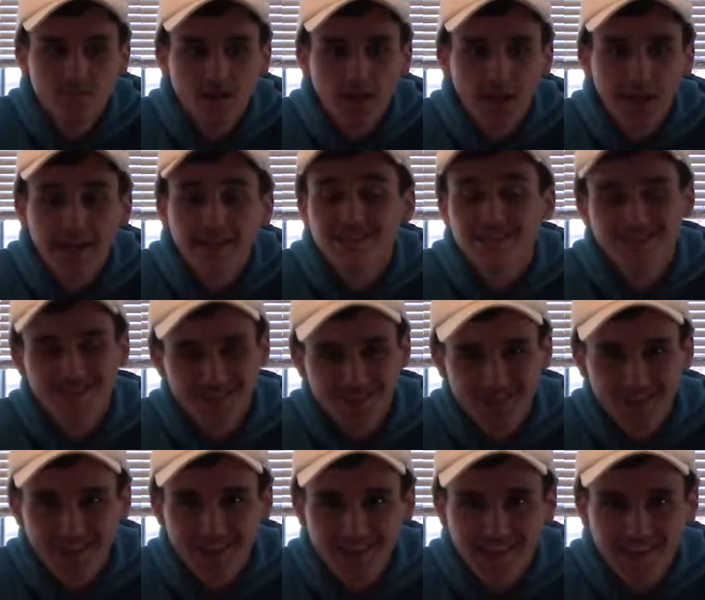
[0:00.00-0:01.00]

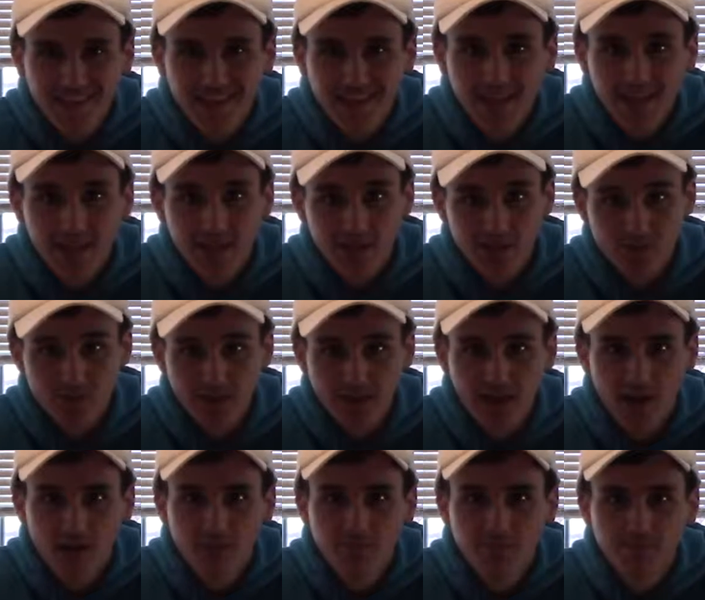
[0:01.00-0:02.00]
answers or anything like that. I'll try
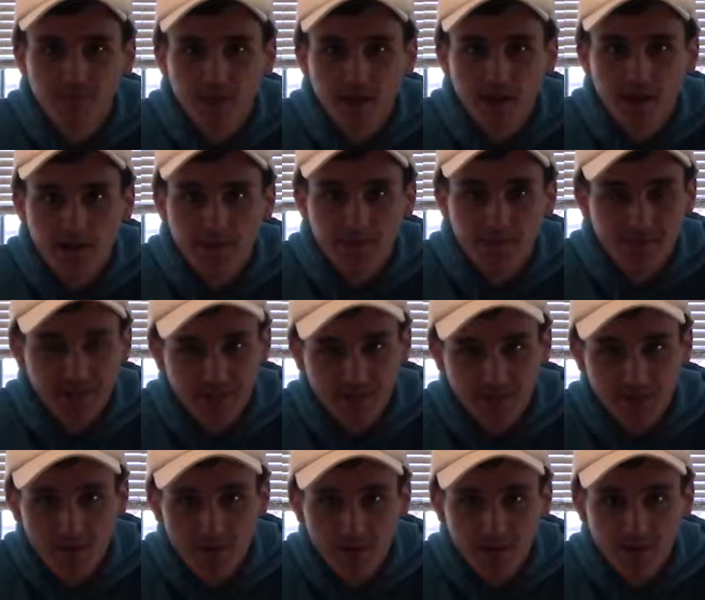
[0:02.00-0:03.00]
to help at the best
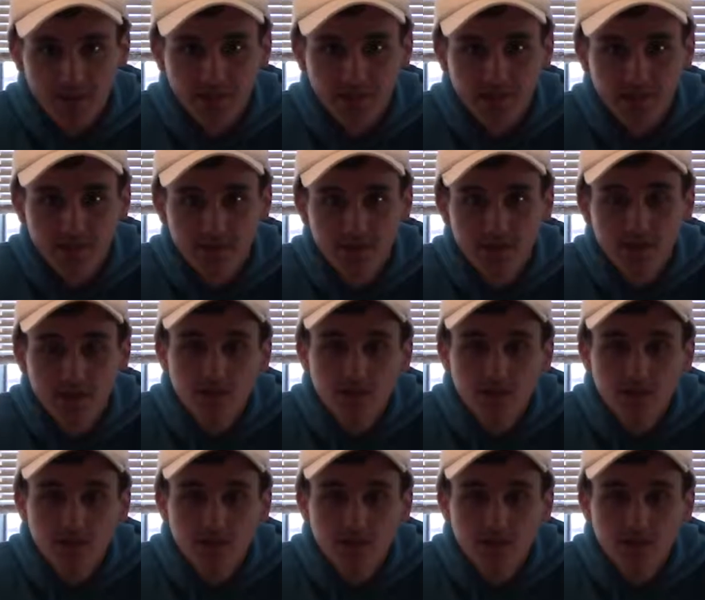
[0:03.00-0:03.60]
of my abilities.